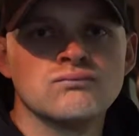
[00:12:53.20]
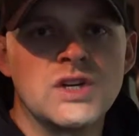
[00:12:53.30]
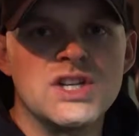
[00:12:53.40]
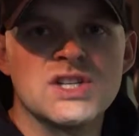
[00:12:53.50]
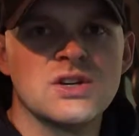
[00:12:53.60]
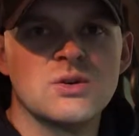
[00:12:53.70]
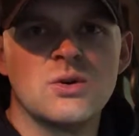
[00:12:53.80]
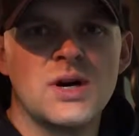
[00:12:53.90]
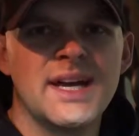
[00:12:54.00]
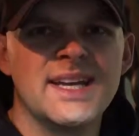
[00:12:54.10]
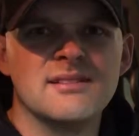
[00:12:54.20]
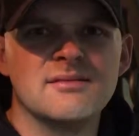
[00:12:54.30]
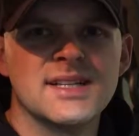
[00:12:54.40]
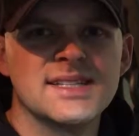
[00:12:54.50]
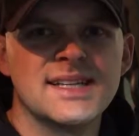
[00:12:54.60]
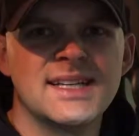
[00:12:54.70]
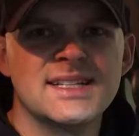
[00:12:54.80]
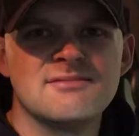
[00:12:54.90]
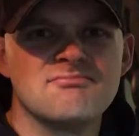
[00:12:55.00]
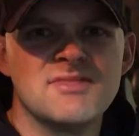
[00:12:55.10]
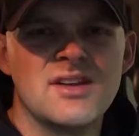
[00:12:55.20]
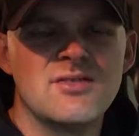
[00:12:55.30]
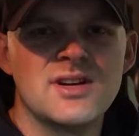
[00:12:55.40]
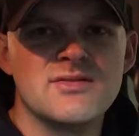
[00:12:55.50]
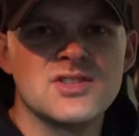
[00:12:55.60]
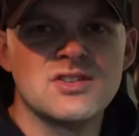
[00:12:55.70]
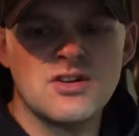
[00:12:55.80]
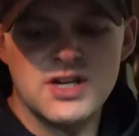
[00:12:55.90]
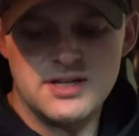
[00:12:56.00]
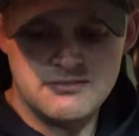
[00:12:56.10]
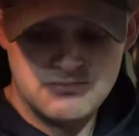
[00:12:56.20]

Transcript: It's so quiet. It's like it never even started.